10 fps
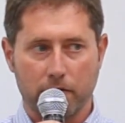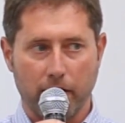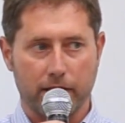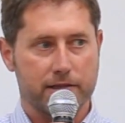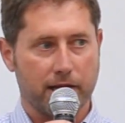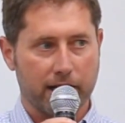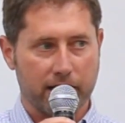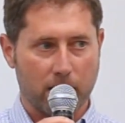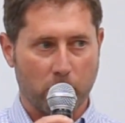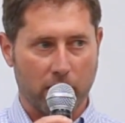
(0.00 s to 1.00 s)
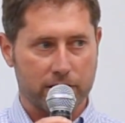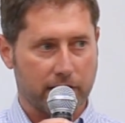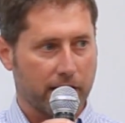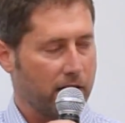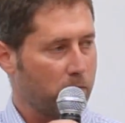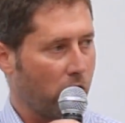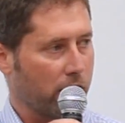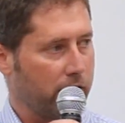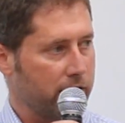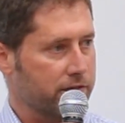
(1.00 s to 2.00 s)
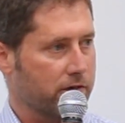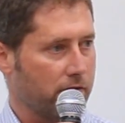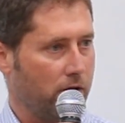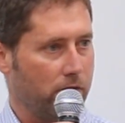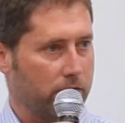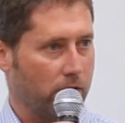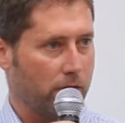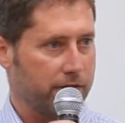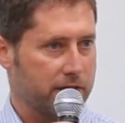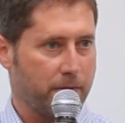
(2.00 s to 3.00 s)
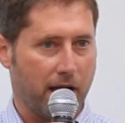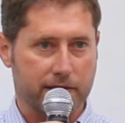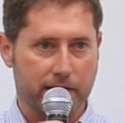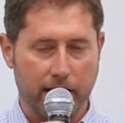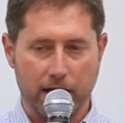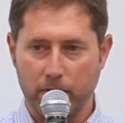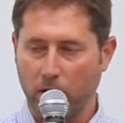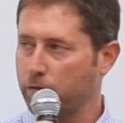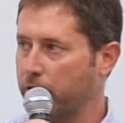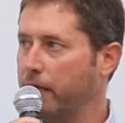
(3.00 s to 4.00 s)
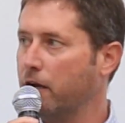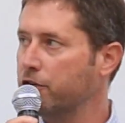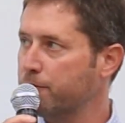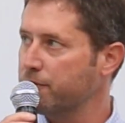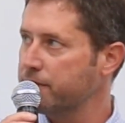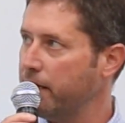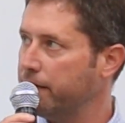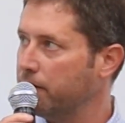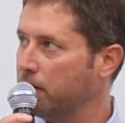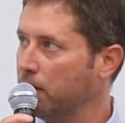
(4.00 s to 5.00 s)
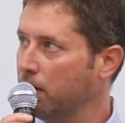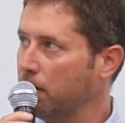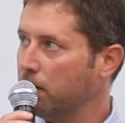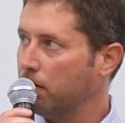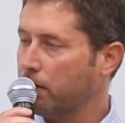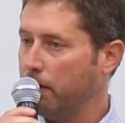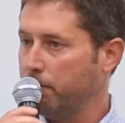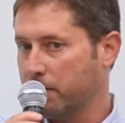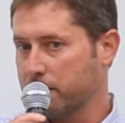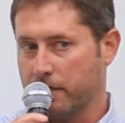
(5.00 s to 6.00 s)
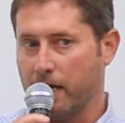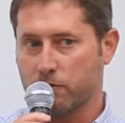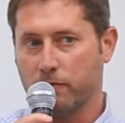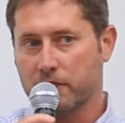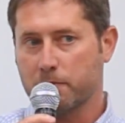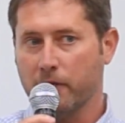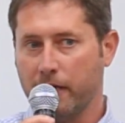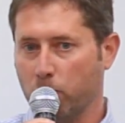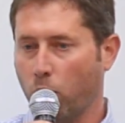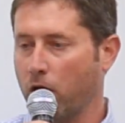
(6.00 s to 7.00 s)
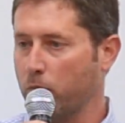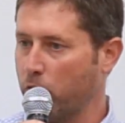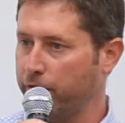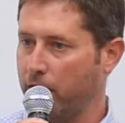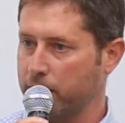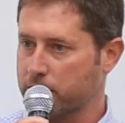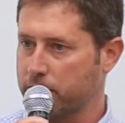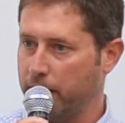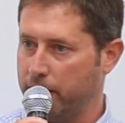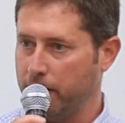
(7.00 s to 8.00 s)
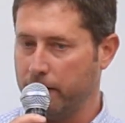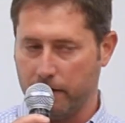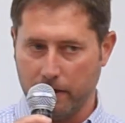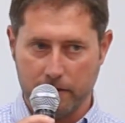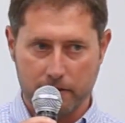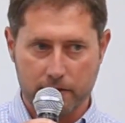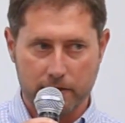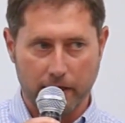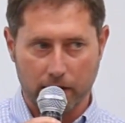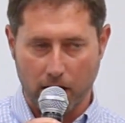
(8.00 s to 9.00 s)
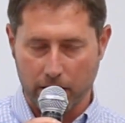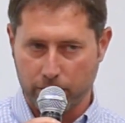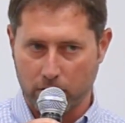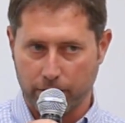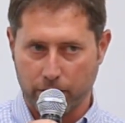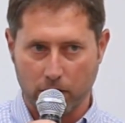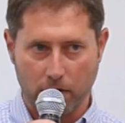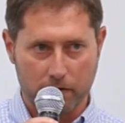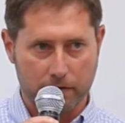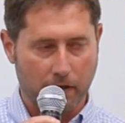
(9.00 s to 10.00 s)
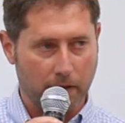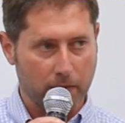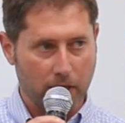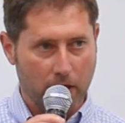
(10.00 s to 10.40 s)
take the secondary market. The secondary market has grown over this past decade by over 800%. Okay, because as we explained, more and more value is created and is staying locked for a longer time.